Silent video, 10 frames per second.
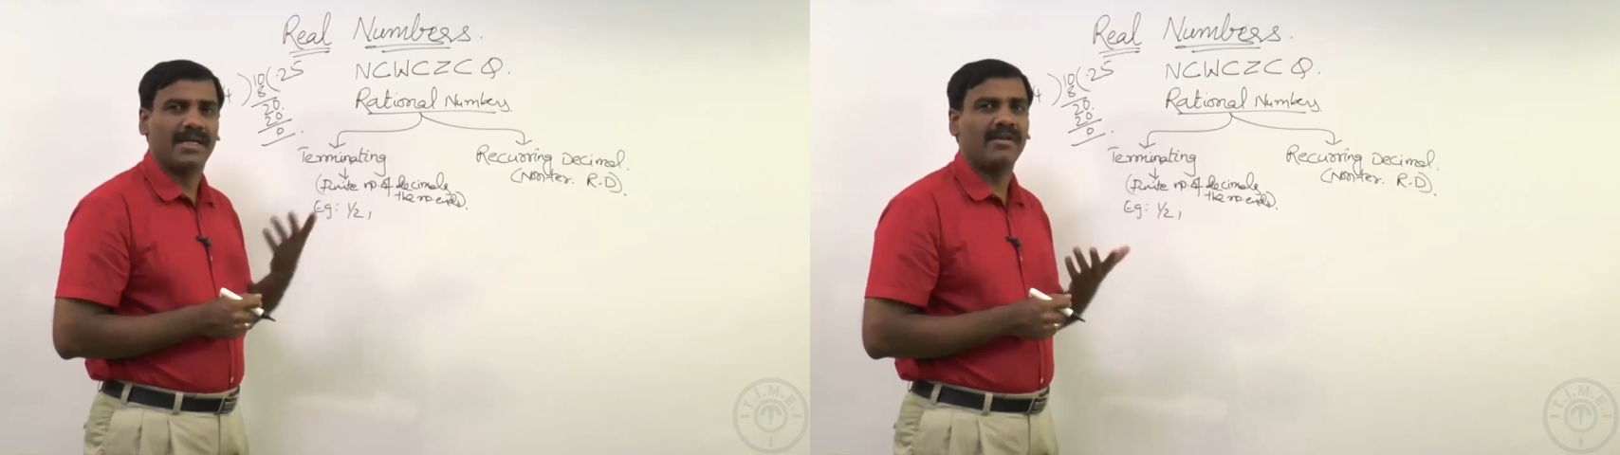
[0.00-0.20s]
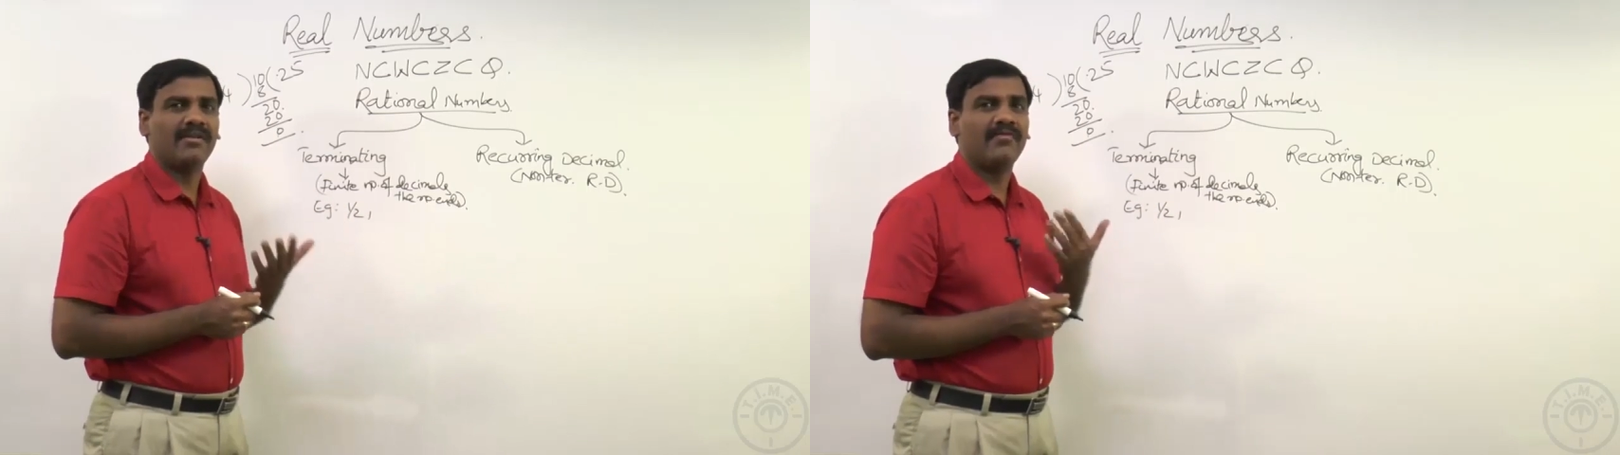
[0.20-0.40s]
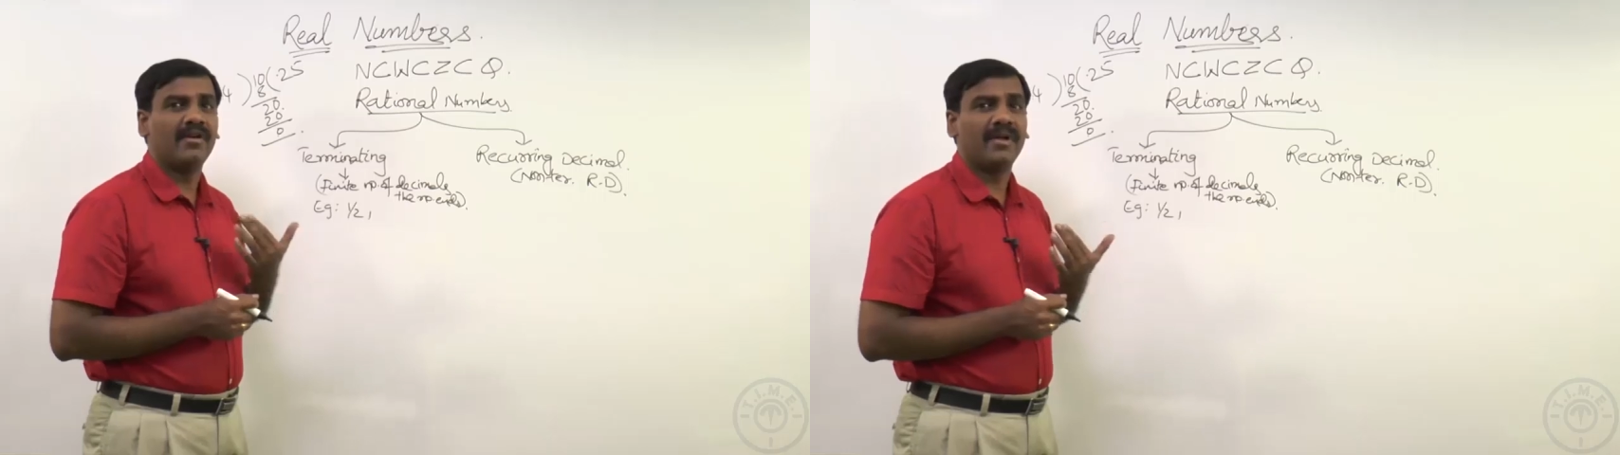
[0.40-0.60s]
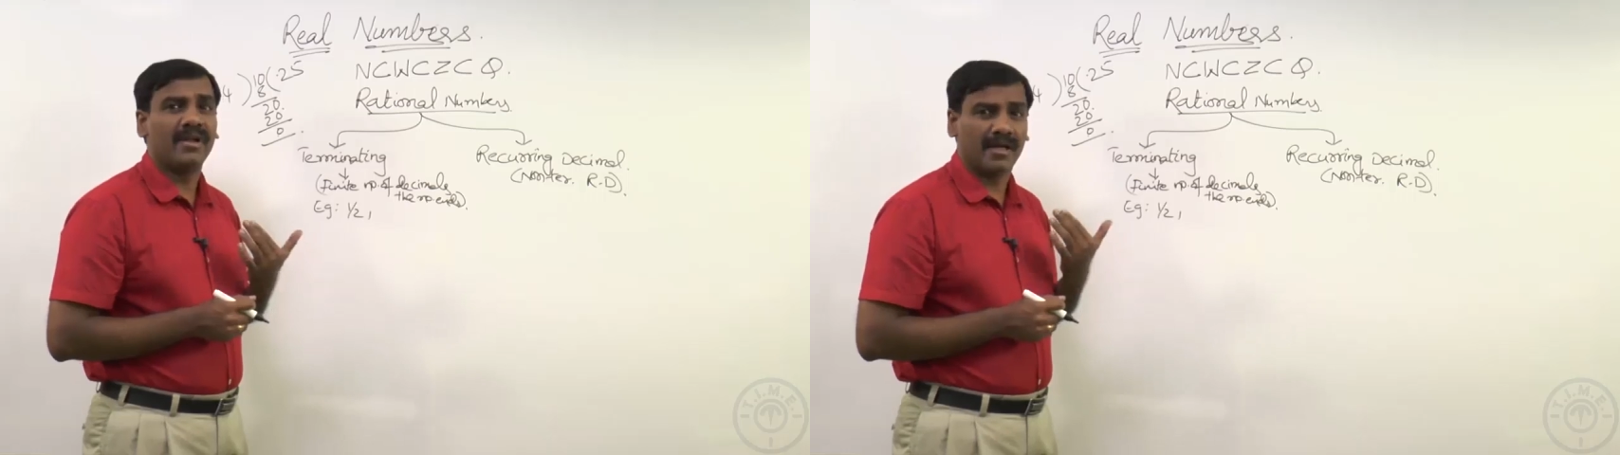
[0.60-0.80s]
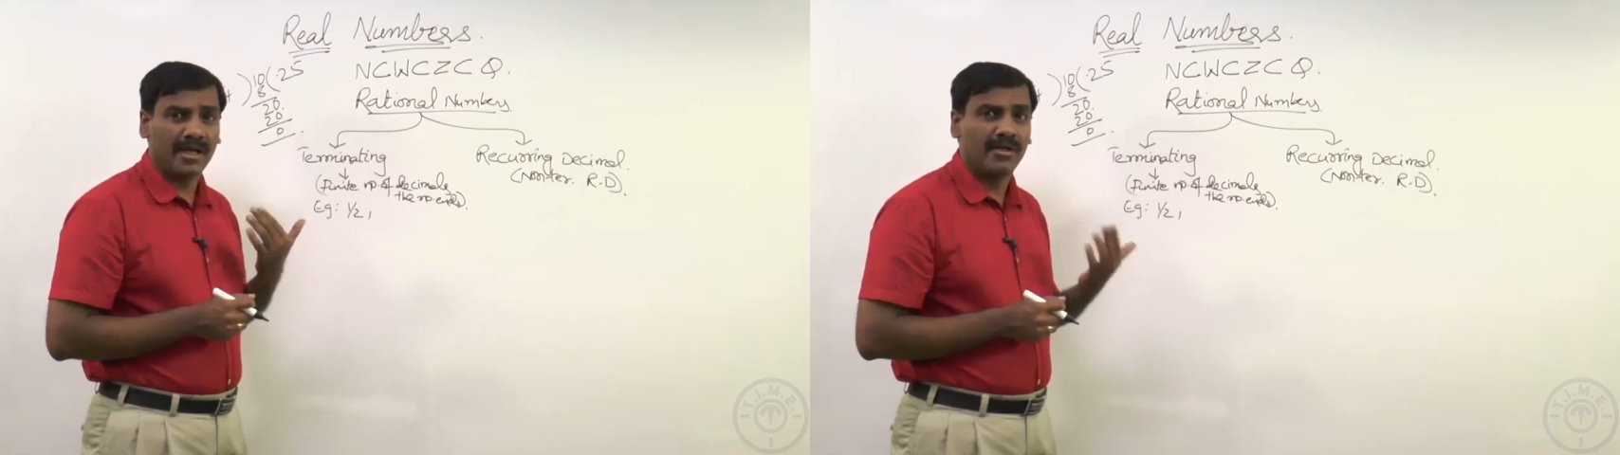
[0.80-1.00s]
10 will
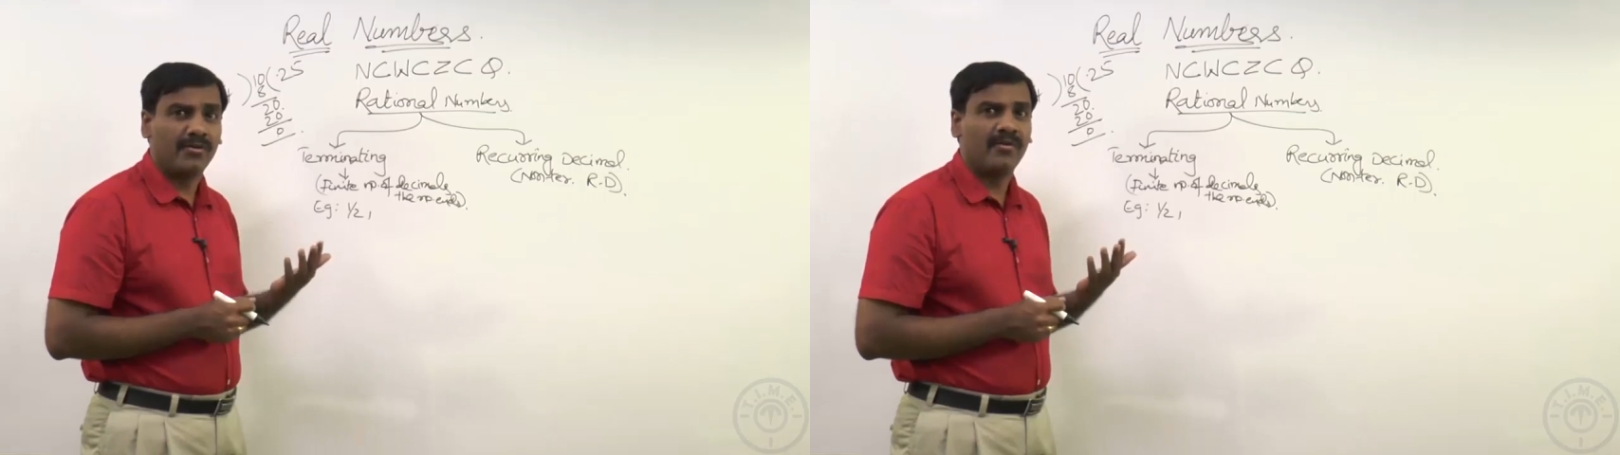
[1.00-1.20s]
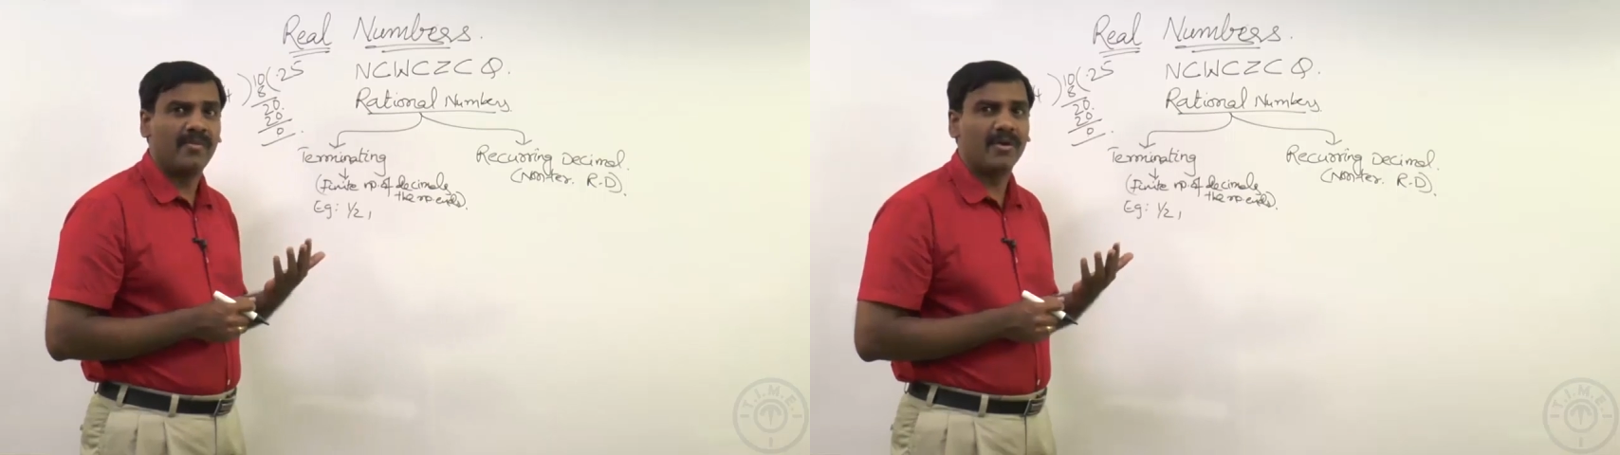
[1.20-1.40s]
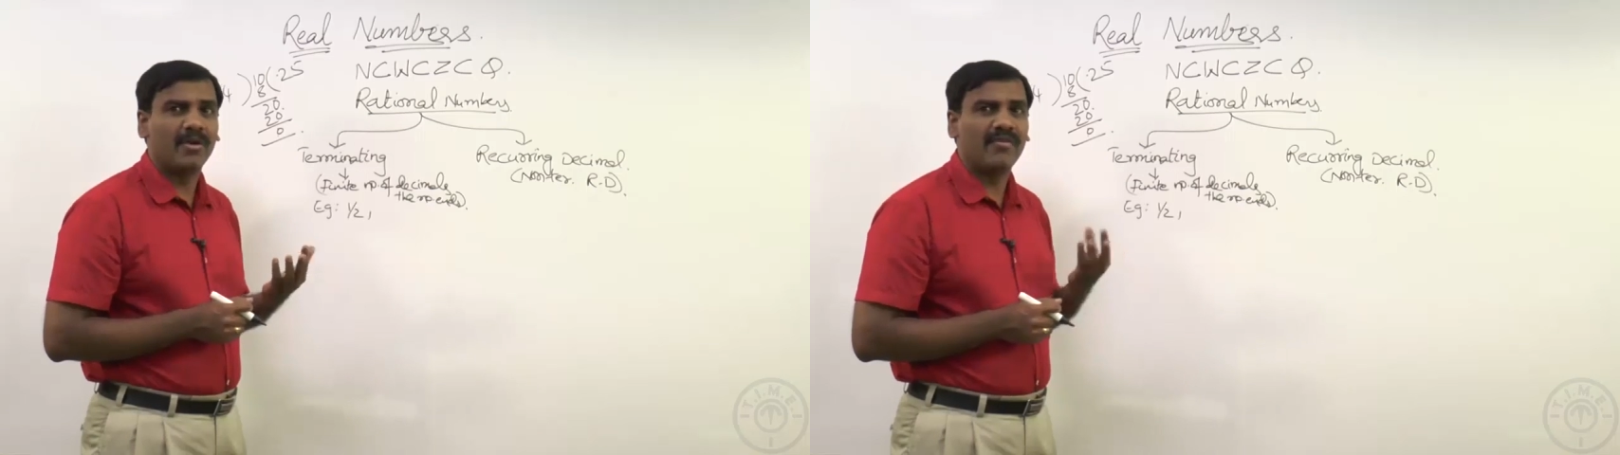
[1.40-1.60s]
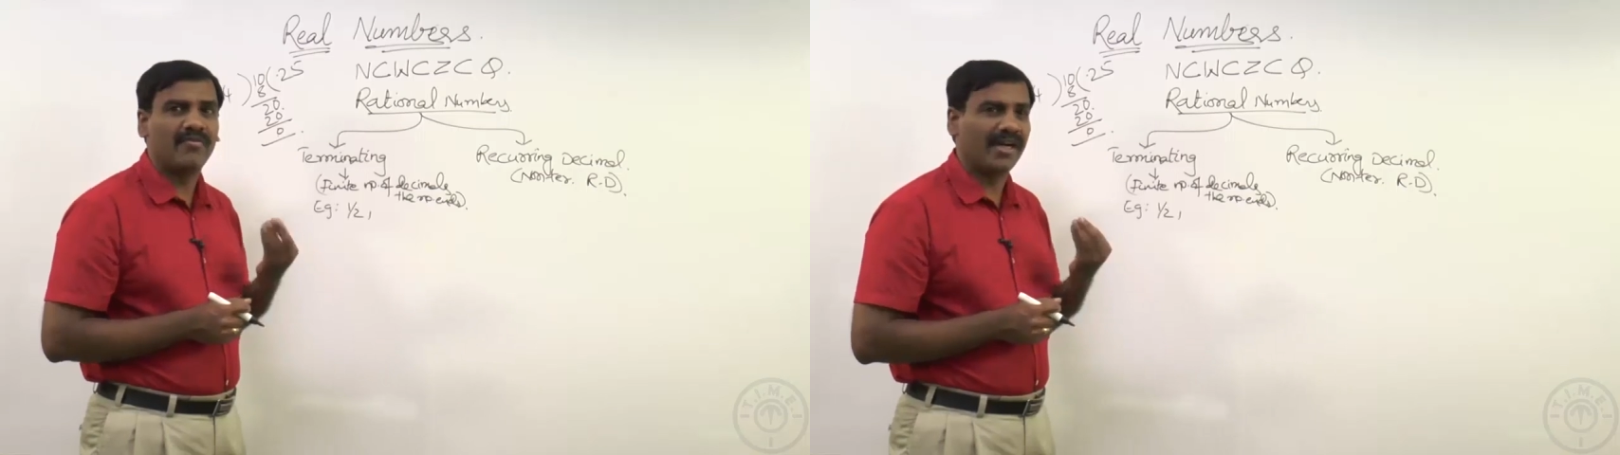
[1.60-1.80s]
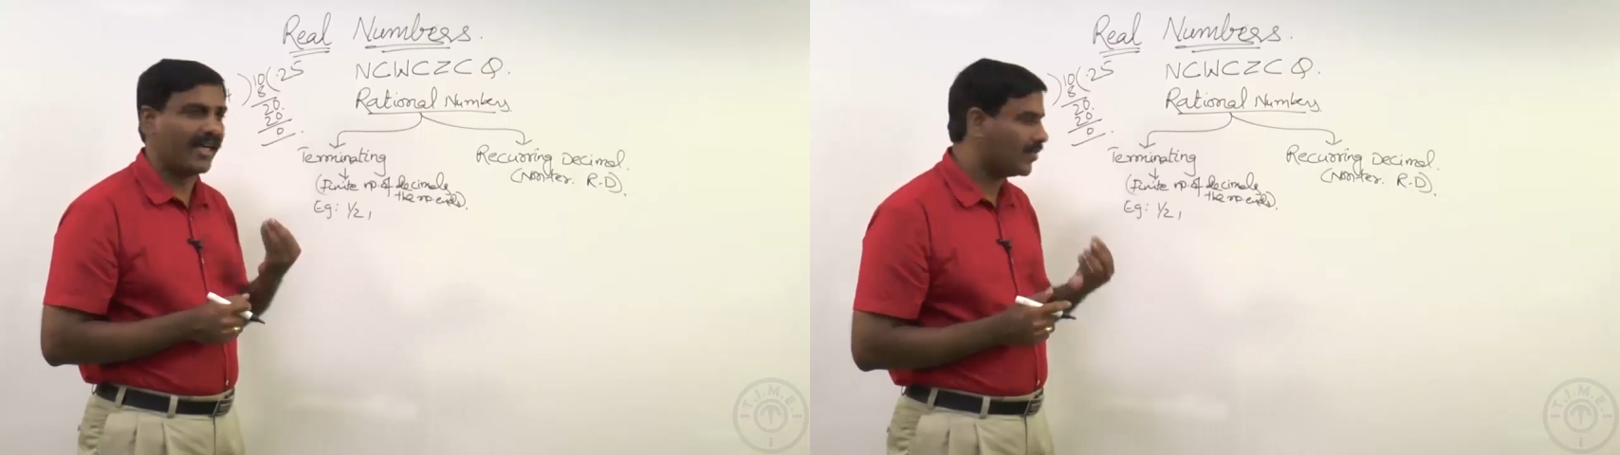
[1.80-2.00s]
be in 2 will be going
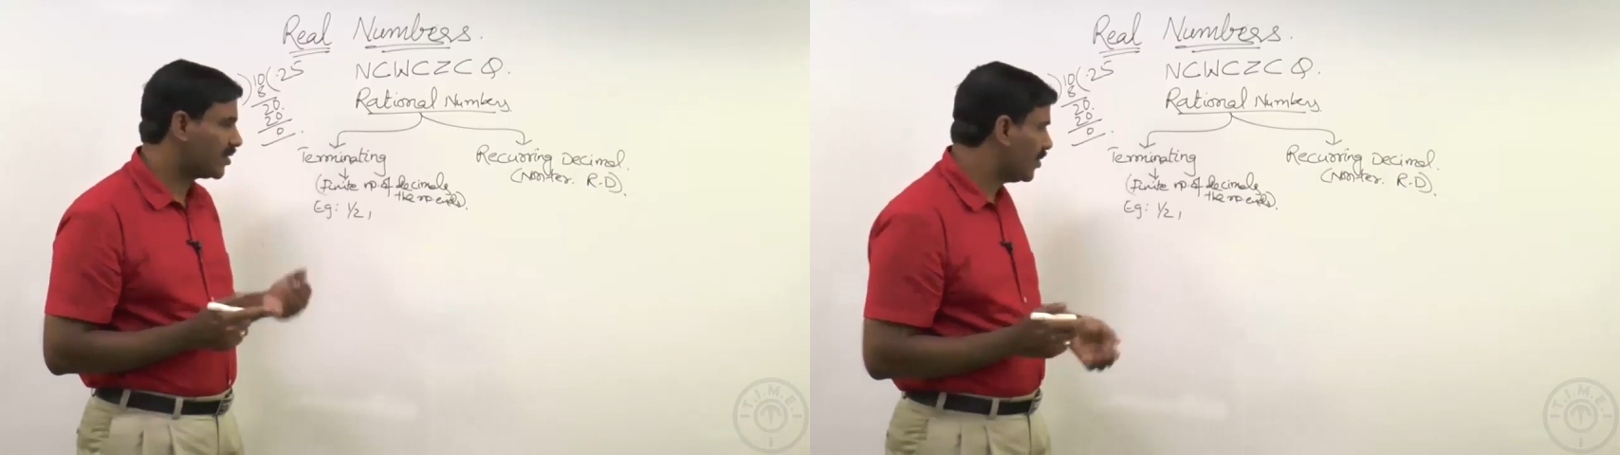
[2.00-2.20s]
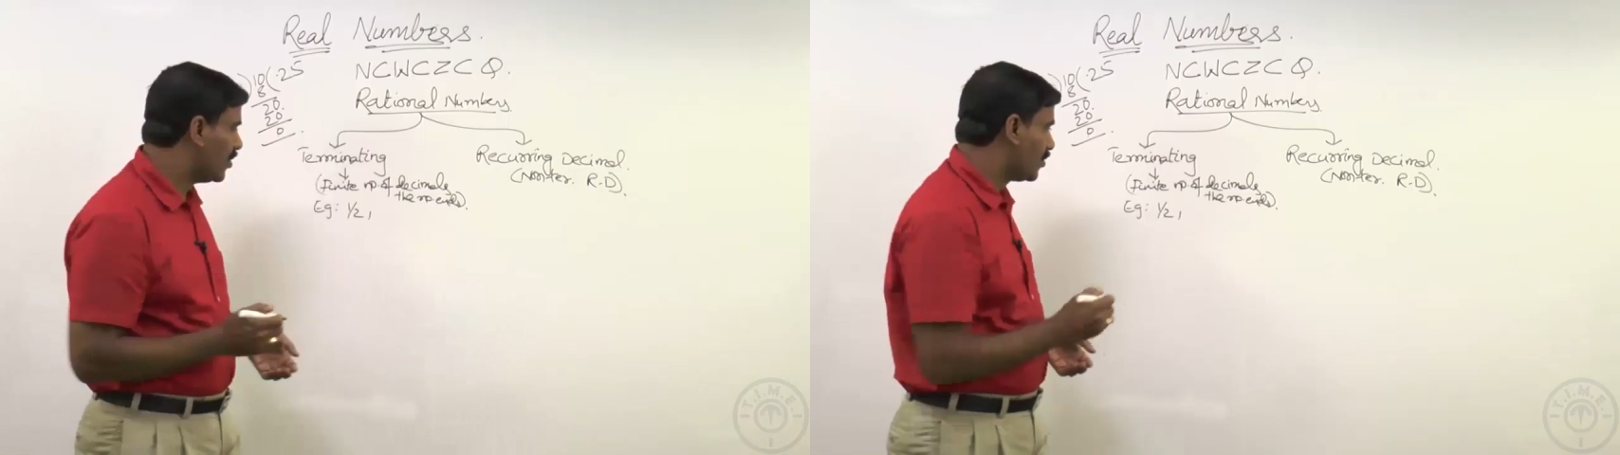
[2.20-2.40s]
5 times.